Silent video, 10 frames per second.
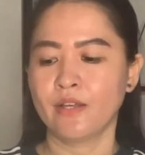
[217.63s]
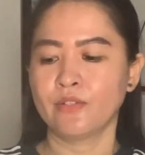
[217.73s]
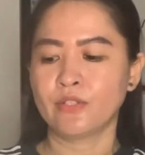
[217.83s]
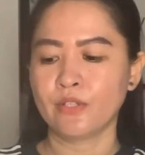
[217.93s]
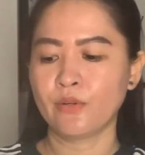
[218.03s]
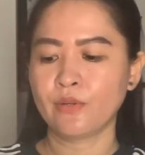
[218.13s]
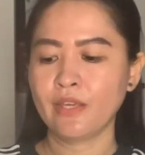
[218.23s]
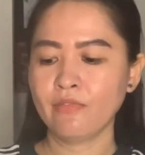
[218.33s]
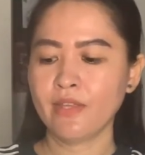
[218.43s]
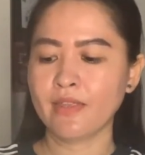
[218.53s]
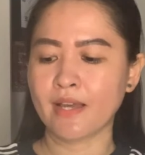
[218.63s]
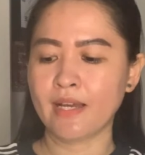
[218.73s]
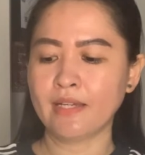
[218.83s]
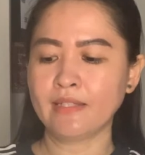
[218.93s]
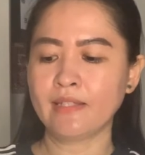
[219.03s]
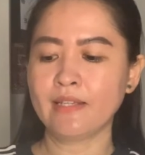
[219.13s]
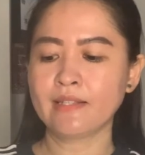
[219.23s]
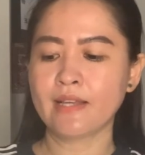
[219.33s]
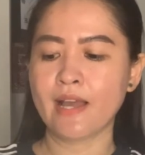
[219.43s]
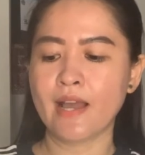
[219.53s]
So given that this
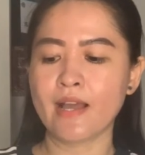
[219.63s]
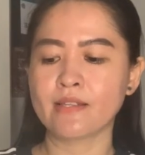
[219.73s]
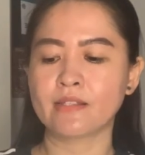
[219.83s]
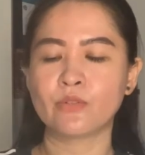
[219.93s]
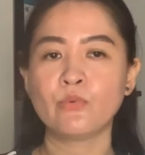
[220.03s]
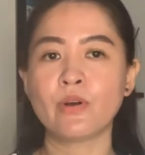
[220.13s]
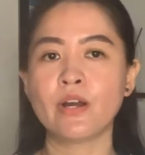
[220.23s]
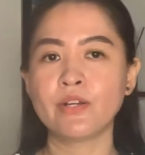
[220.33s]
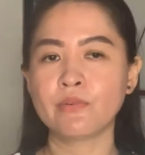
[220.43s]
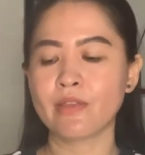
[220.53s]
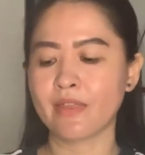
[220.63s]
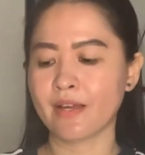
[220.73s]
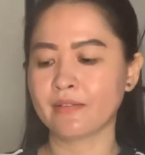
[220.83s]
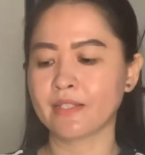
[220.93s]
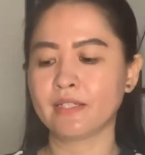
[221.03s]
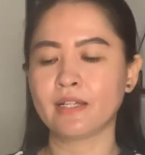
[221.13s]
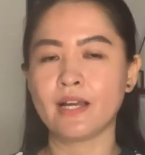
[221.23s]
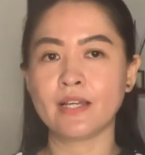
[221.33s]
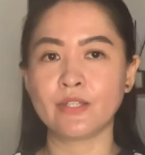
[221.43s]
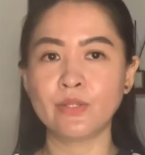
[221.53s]
has 200,000
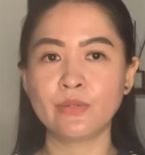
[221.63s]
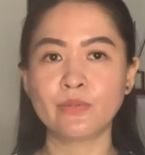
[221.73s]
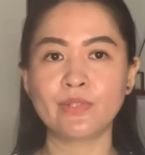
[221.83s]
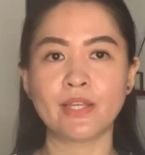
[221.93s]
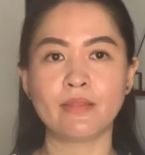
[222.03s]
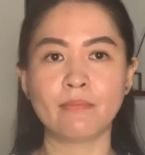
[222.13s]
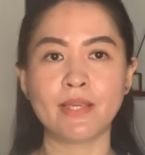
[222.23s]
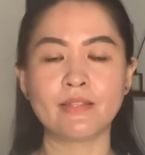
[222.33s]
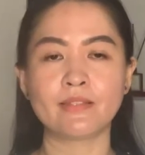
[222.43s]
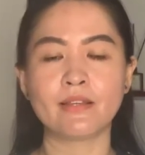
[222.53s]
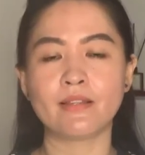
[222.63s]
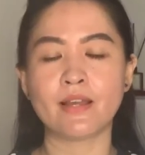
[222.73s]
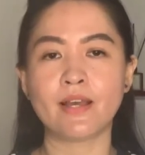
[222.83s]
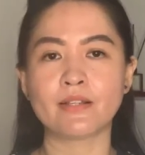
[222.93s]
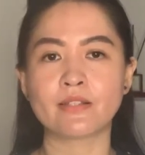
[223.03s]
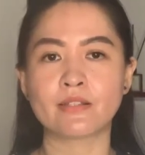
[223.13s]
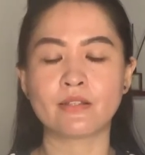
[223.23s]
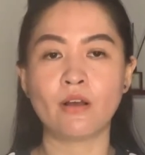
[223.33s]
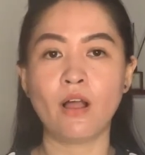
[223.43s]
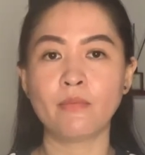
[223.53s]
IUs, it means it has
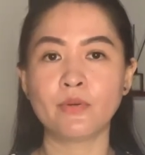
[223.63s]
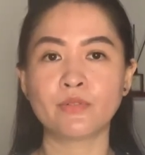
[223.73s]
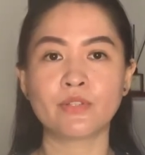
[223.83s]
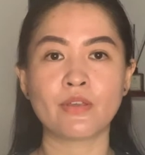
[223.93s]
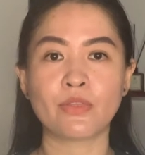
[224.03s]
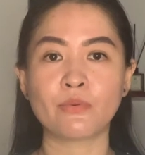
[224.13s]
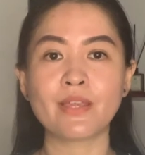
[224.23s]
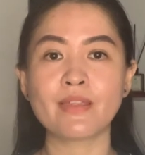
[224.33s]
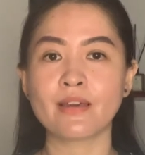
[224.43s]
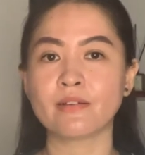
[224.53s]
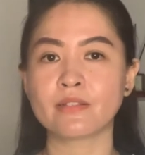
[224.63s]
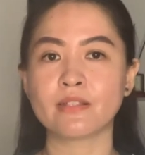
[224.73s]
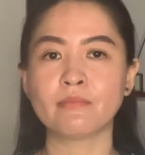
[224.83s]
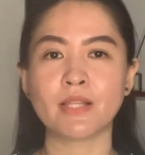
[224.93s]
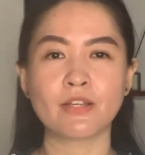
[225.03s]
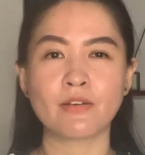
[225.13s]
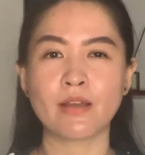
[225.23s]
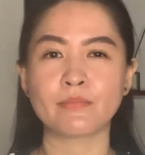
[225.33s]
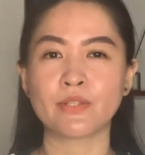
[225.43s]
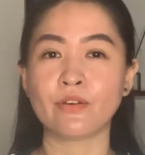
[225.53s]
almost 3,000
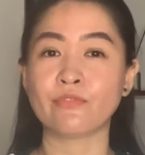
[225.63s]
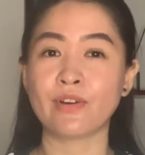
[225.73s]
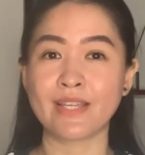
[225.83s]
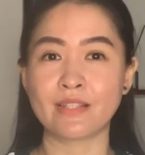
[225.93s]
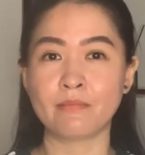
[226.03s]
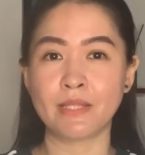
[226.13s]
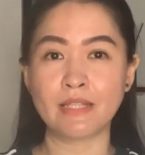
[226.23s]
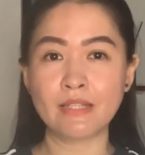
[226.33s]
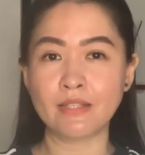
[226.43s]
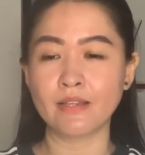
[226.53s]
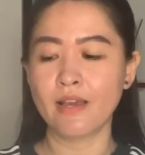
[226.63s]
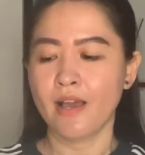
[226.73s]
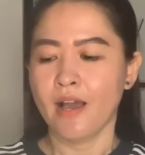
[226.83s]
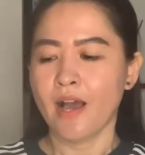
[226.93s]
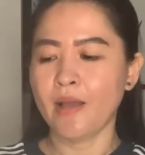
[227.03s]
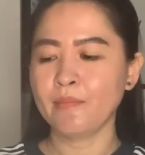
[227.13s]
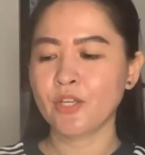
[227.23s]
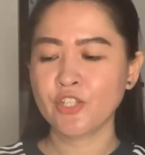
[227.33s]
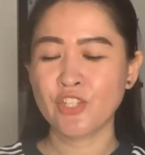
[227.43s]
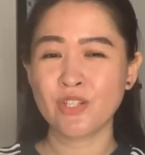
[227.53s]
milligrams of vitamin E. I'm
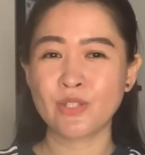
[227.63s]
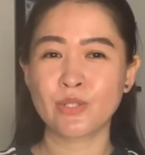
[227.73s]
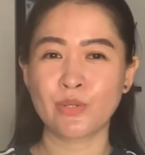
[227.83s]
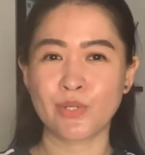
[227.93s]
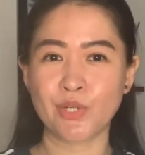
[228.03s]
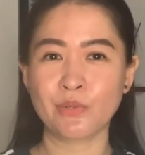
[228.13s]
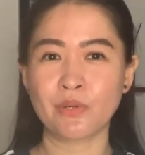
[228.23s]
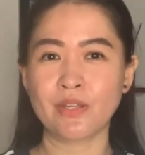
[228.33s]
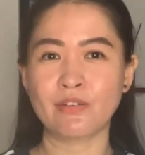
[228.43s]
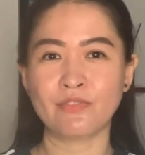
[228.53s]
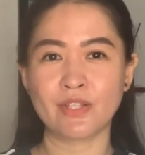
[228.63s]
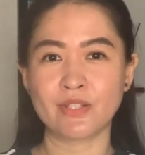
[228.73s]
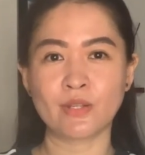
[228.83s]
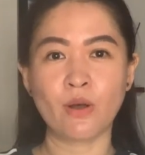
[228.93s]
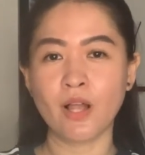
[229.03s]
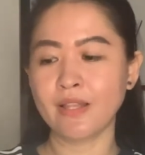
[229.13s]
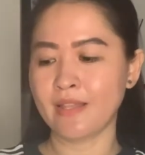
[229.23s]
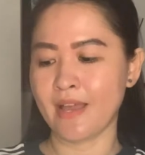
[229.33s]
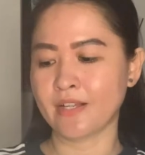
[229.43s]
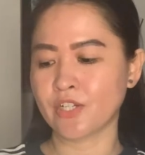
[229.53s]
not just so sure if it's all
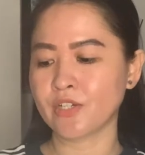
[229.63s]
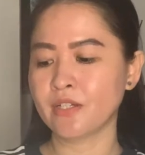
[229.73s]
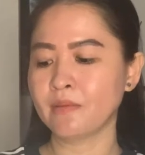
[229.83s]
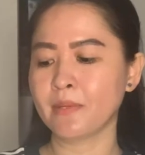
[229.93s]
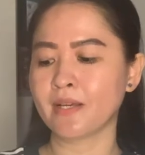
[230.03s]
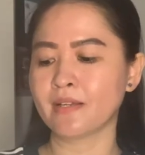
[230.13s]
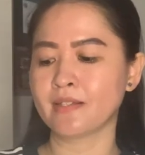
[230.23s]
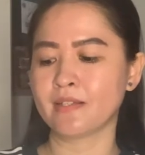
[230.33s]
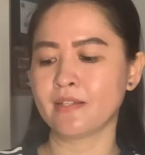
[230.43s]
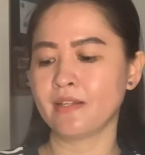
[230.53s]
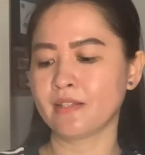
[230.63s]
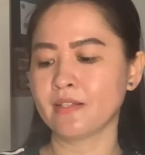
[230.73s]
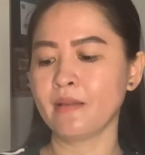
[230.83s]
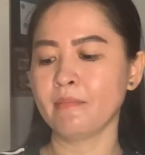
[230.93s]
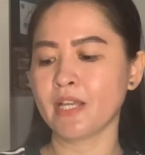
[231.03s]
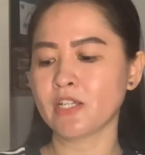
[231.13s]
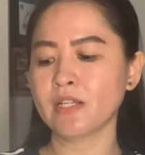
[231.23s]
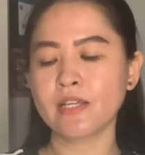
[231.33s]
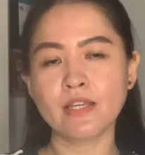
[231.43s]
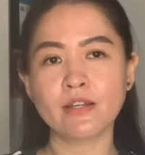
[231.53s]
natural because it's not
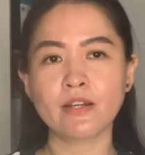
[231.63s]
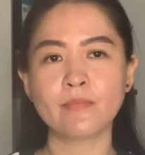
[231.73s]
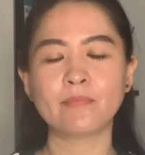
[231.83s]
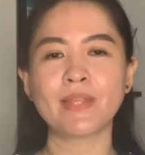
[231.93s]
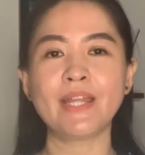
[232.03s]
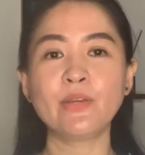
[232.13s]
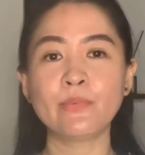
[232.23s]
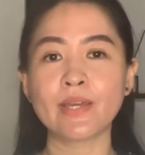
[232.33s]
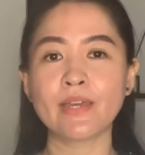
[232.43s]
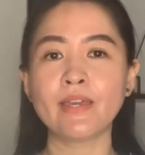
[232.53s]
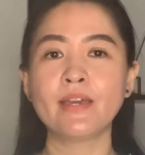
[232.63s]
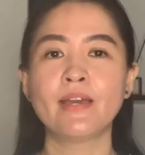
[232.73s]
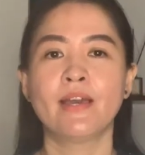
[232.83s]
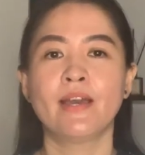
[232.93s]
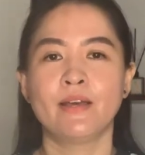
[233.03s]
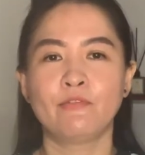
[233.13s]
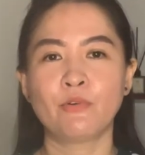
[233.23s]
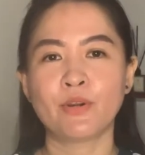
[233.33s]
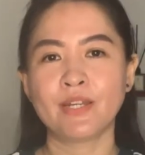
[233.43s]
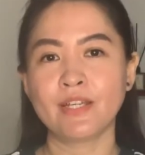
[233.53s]
mentioned here. Anyway,
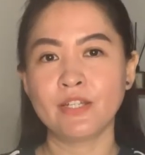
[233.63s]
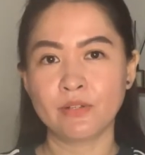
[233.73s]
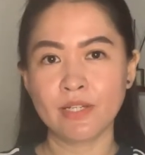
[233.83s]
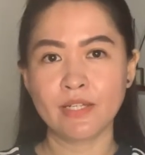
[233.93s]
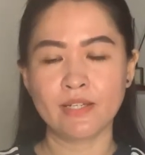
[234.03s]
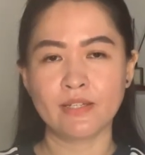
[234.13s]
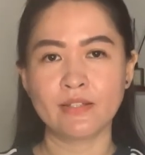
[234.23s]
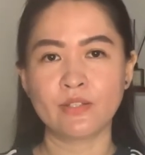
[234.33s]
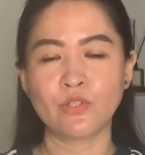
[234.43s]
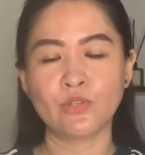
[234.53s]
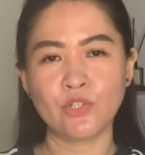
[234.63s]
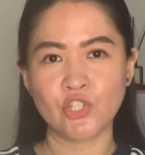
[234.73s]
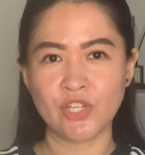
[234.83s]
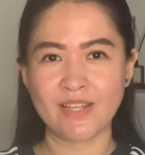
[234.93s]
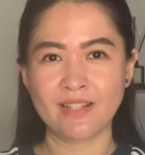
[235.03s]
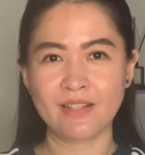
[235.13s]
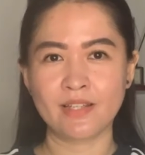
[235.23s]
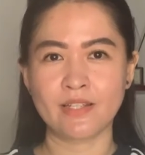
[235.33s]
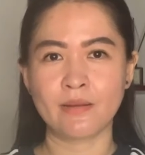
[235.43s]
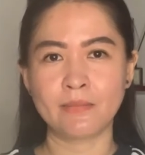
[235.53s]
for the ingredients, you could check the link
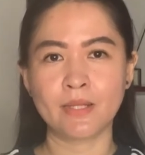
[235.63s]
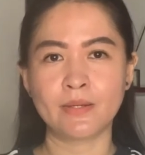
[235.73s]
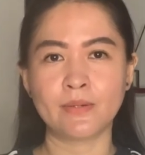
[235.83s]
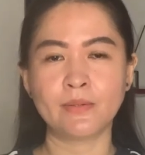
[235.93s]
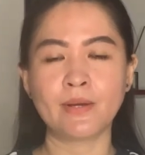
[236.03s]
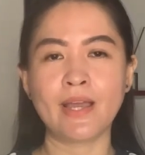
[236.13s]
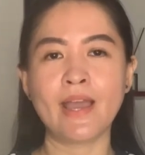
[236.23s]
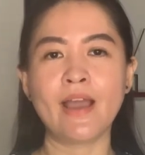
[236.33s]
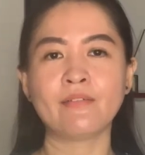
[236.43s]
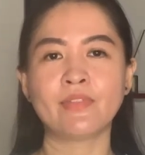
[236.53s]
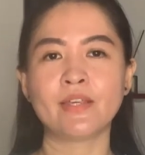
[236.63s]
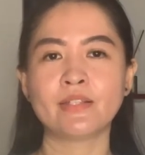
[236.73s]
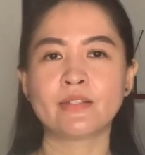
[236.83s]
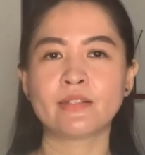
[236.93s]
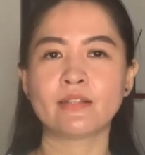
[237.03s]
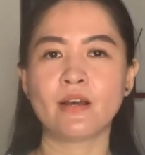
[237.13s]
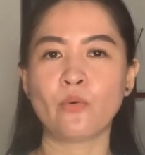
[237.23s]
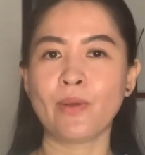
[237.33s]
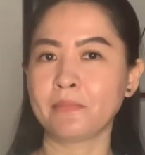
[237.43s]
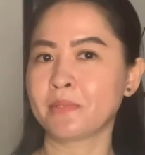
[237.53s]
down below. I have this uh,
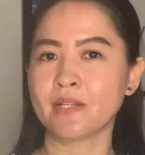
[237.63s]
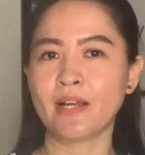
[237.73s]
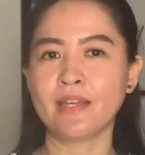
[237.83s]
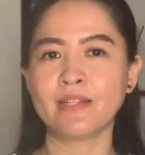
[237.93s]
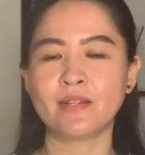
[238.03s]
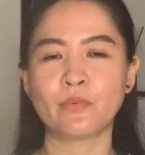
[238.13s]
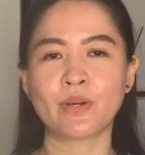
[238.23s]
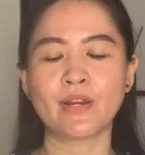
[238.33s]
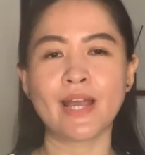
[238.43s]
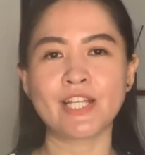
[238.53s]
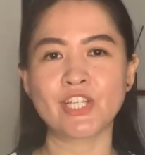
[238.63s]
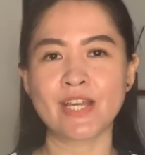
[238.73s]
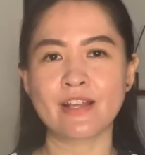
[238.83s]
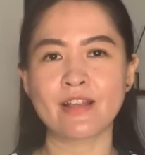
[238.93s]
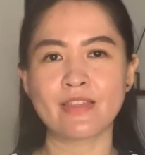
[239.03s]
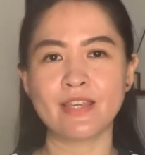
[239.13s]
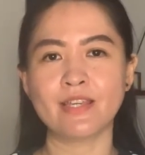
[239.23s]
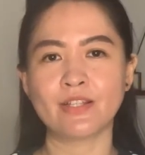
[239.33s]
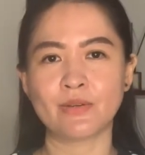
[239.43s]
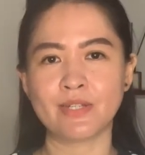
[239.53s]
website where I check the
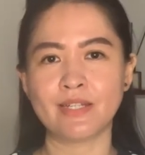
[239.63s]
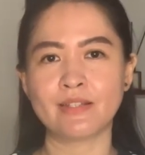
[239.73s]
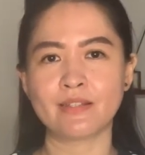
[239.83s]
ingredients